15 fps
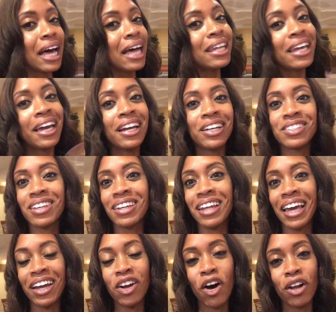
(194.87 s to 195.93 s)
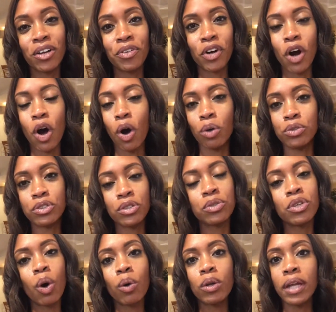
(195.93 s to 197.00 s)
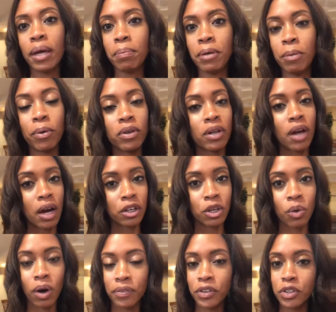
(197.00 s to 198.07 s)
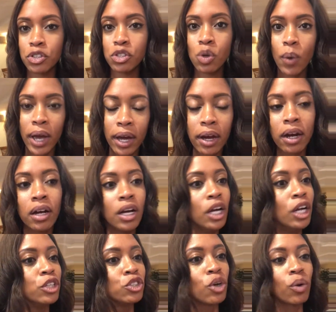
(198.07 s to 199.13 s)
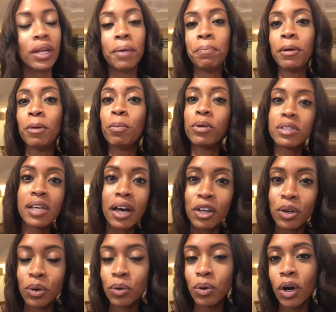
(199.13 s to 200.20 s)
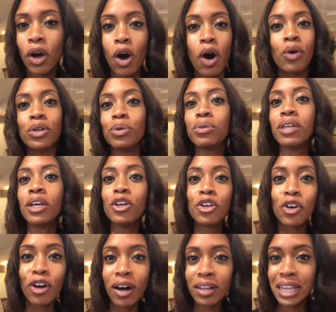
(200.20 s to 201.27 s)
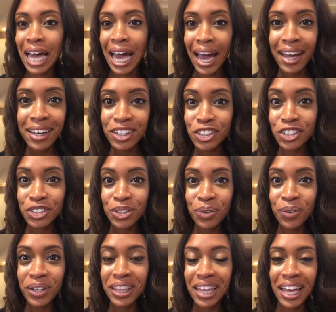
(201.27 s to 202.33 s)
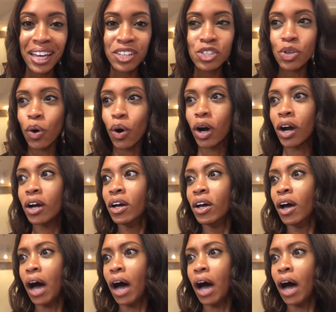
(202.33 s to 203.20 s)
that lane is a lane all of your own. So don't let people knock you off your square. Don't let people tell you, oh, you think you're all that because you're doing this, or